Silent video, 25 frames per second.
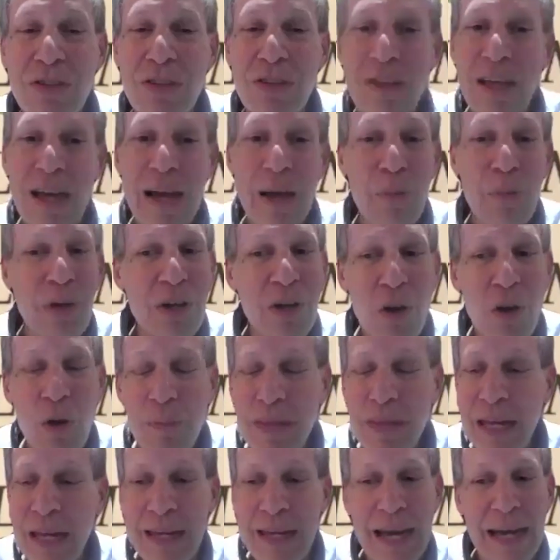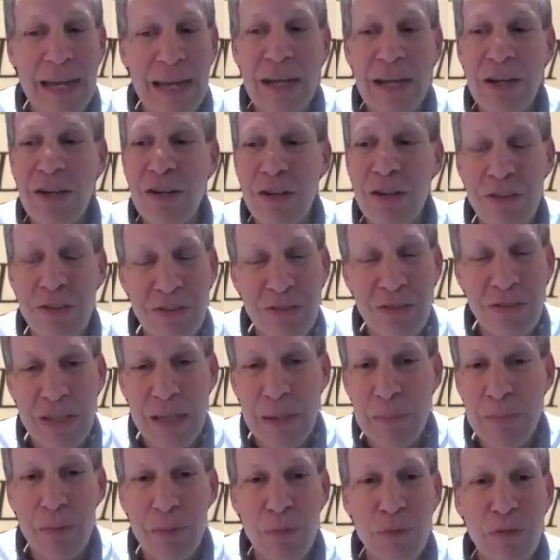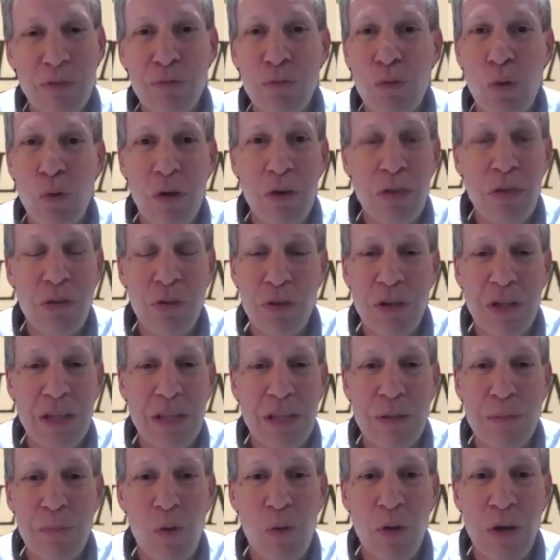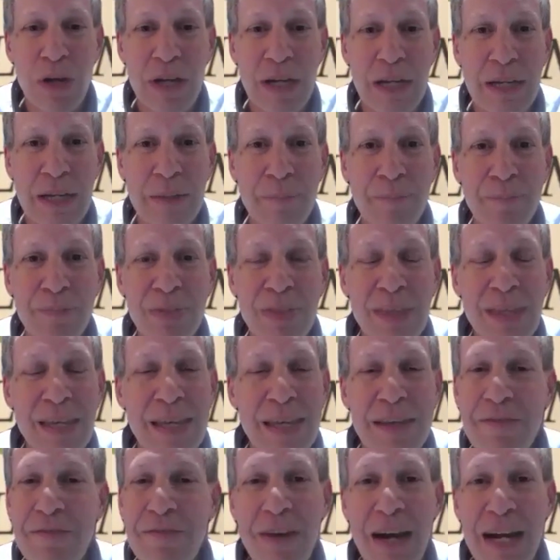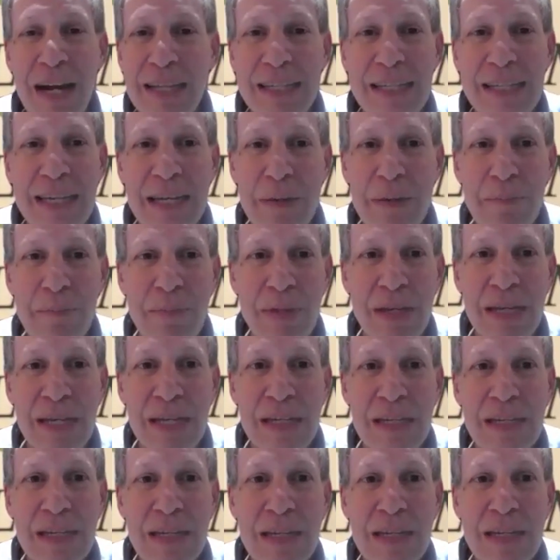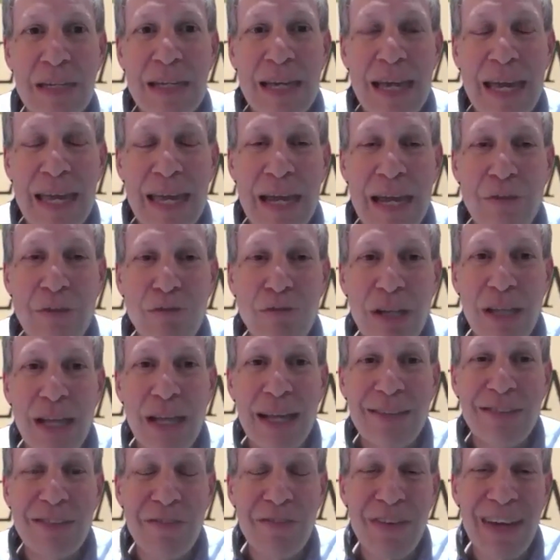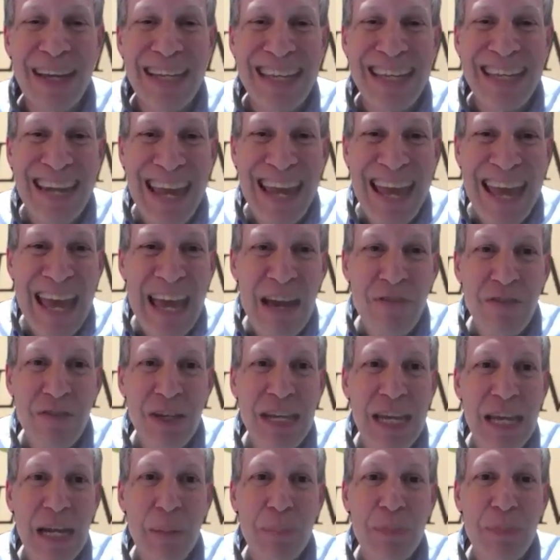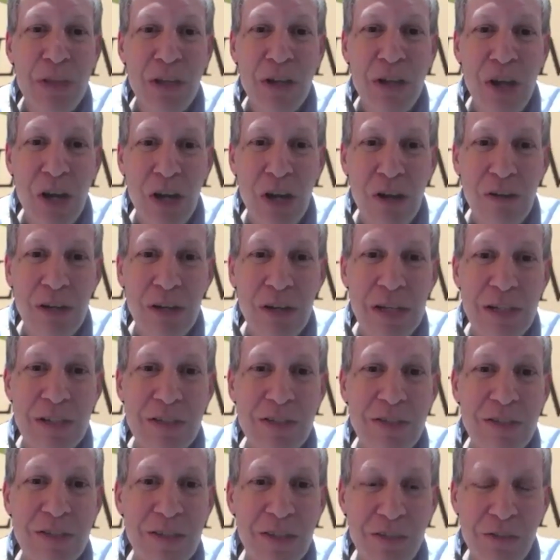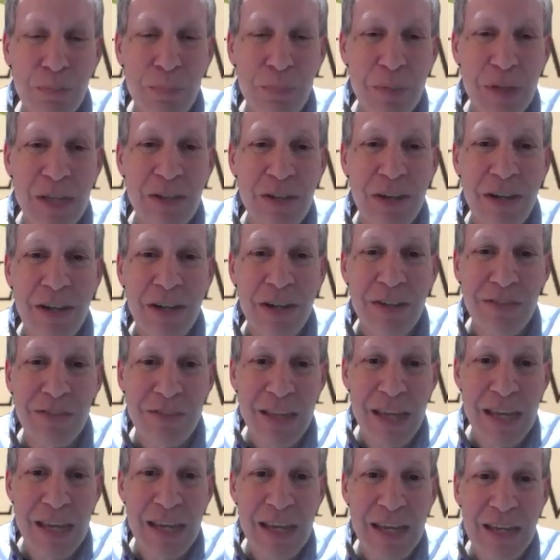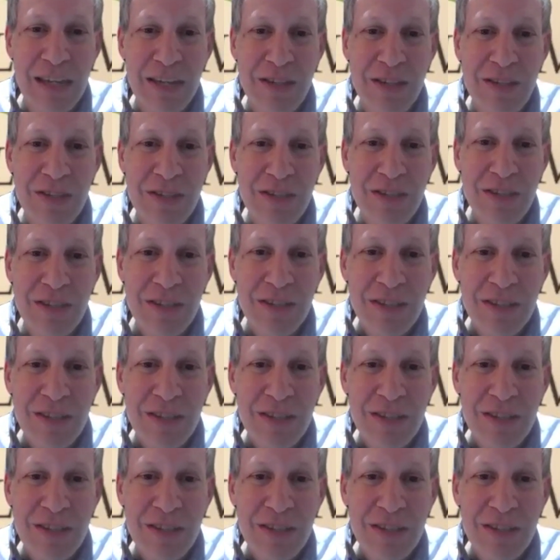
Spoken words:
So I went home that night. I couldn't sleep. It was 4:30 in the morning. It finally hit me, and I realized if I could ever get up the courage to speak on a stage,